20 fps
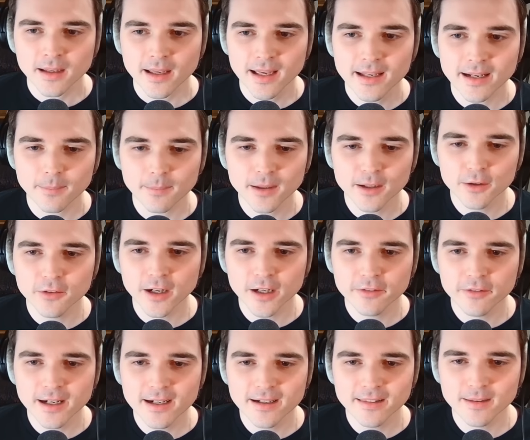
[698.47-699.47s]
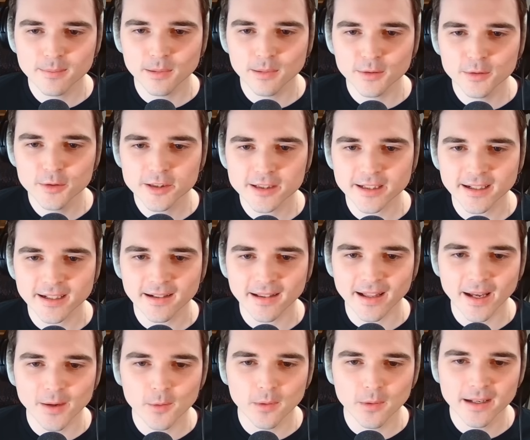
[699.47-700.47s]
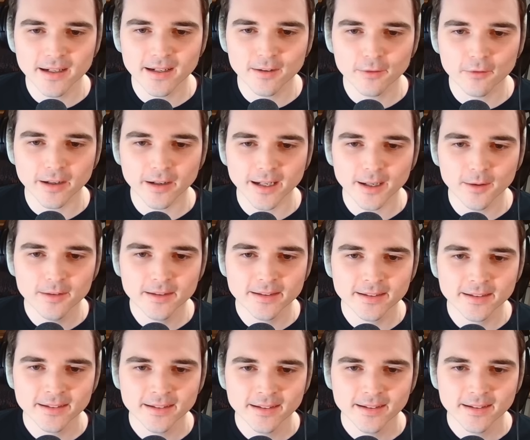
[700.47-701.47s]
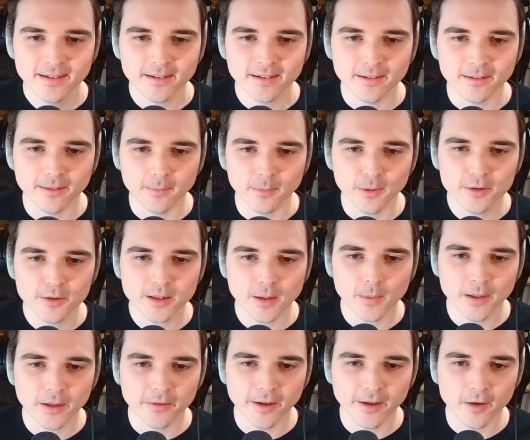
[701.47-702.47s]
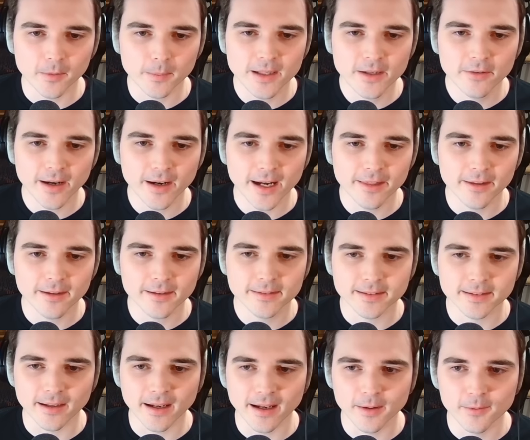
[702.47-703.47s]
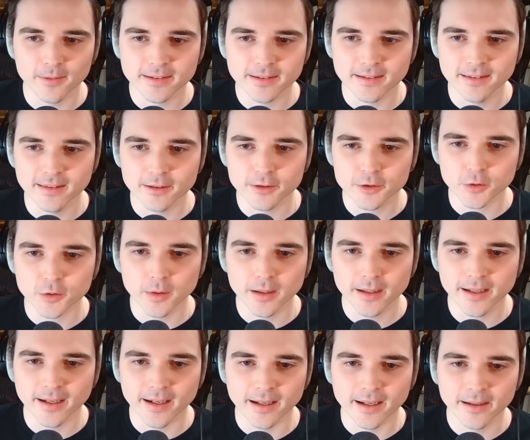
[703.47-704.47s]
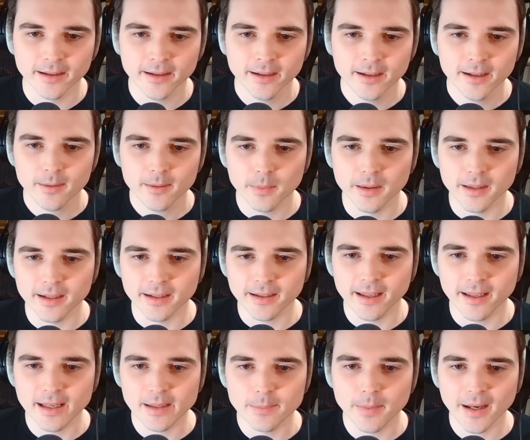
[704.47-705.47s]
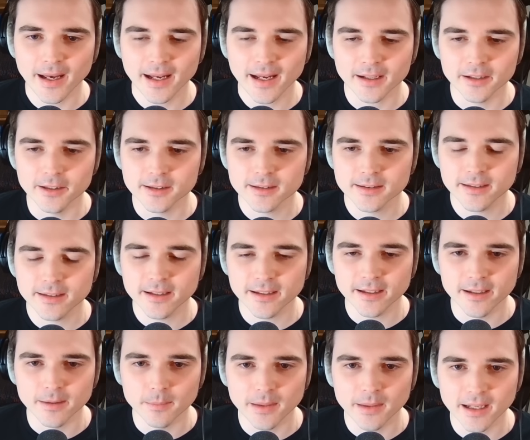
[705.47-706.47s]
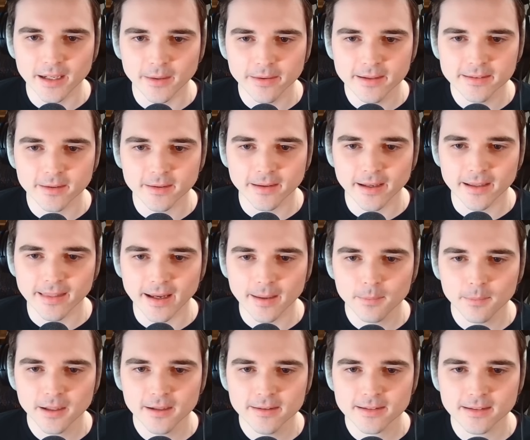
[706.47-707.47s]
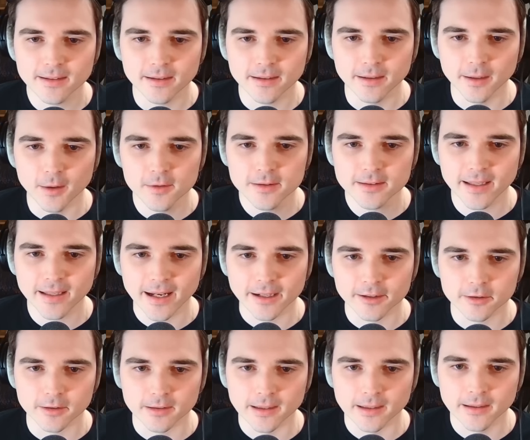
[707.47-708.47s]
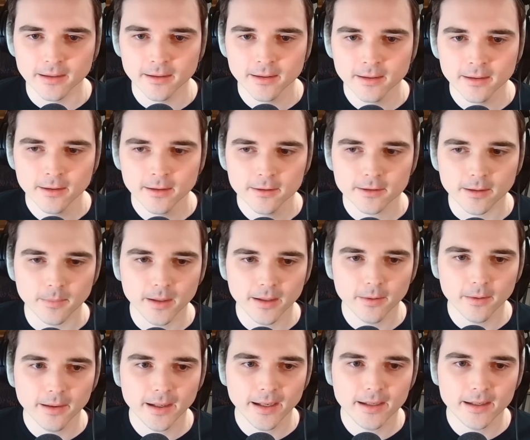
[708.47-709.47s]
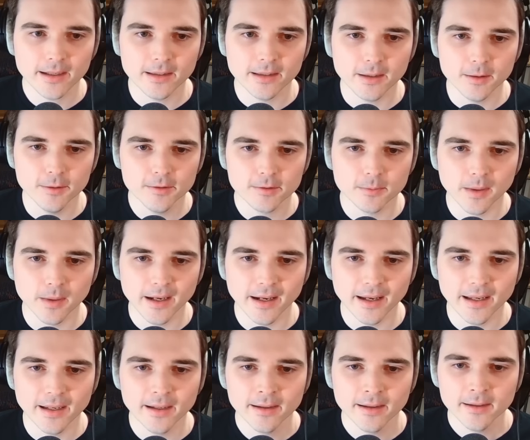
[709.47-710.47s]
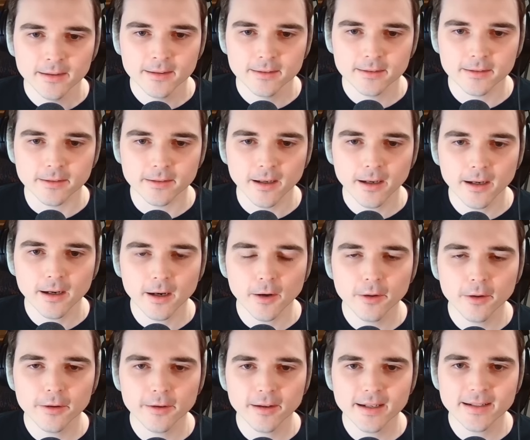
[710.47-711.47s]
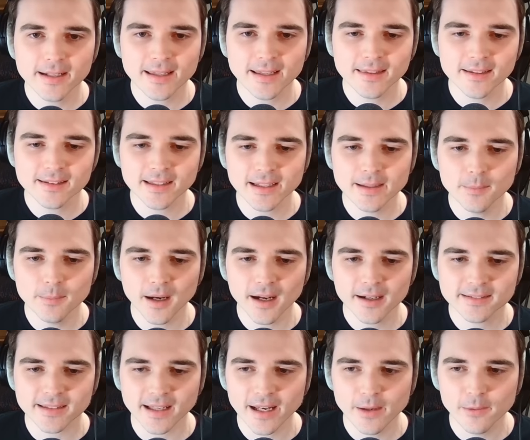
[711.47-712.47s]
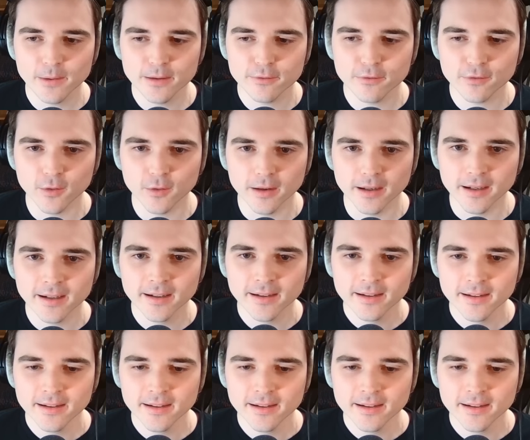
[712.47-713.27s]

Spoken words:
And I'm going to run right into the blue shell. I went around... Or the blue shell went around me, rather, because I was in the shortcut. But then it came back just to hit me anyways. Okay, that player's in a ghost, actually. I'm going to go ahead and use my star. Oh, no, they're going to take the same box I went for.